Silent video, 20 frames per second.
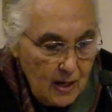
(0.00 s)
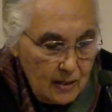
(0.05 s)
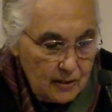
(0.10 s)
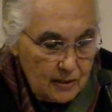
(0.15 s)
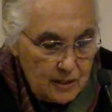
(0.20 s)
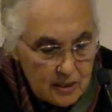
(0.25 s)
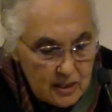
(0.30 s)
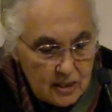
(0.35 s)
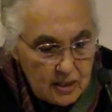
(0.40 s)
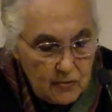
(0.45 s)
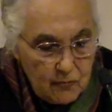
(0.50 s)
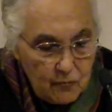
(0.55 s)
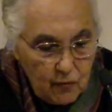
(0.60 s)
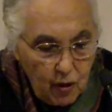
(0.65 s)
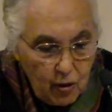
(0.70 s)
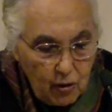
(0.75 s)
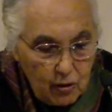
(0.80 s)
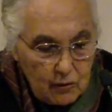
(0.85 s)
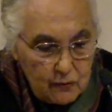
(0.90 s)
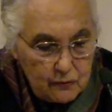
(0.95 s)
This
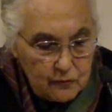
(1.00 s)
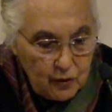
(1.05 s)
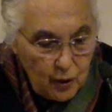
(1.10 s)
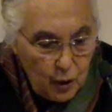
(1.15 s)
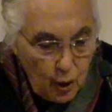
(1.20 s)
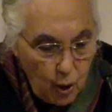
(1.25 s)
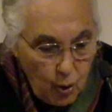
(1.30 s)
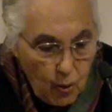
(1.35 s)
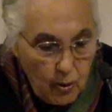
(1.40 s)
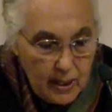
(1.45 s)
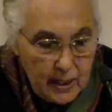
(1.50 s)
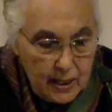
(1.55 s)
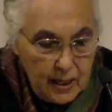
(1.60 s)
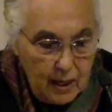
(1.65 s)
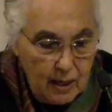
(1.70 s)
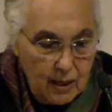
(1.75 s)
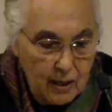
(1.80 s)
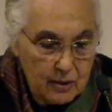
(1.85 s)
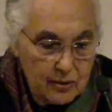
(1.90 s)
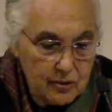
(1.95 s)
involved lower
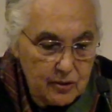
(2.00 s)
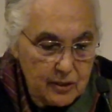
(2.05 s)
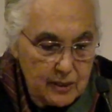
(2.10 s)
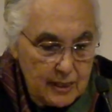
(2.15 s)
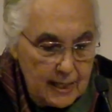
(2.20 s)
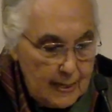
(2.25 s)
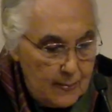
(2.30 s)
castes